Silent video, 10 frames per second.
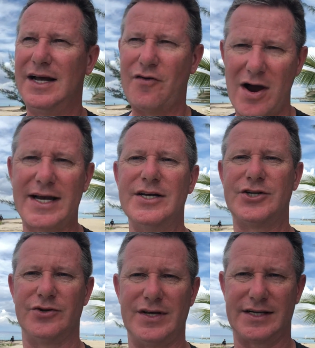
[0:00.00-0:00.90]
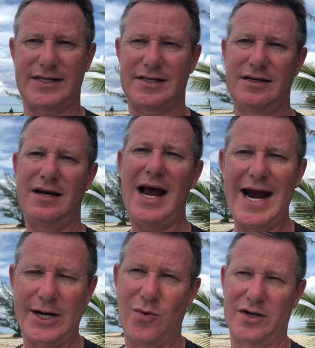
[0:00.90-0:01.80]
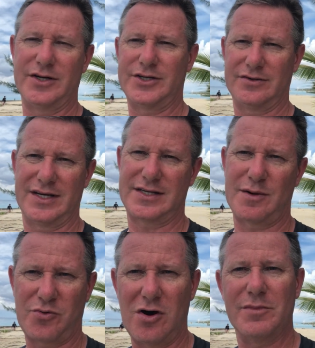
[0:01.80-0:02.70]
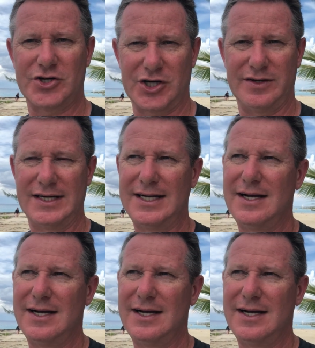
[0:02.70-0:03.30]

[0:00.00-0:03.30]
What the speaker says: if I can do this, anyone can do this, I promise you.